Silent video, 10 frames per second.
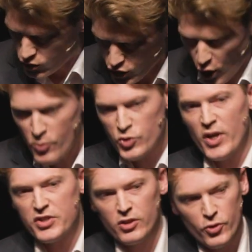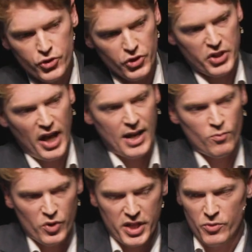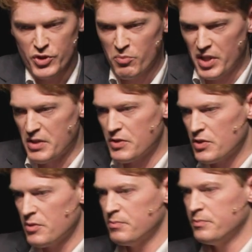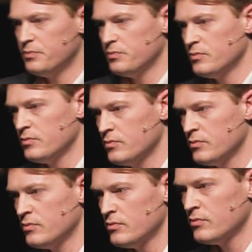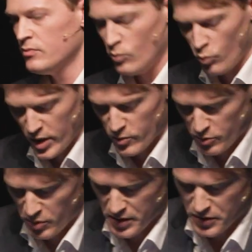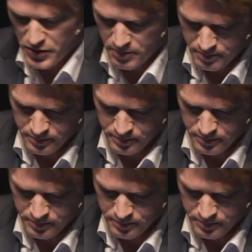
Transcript: Job's resolution came when he was at peace. When he was at peace.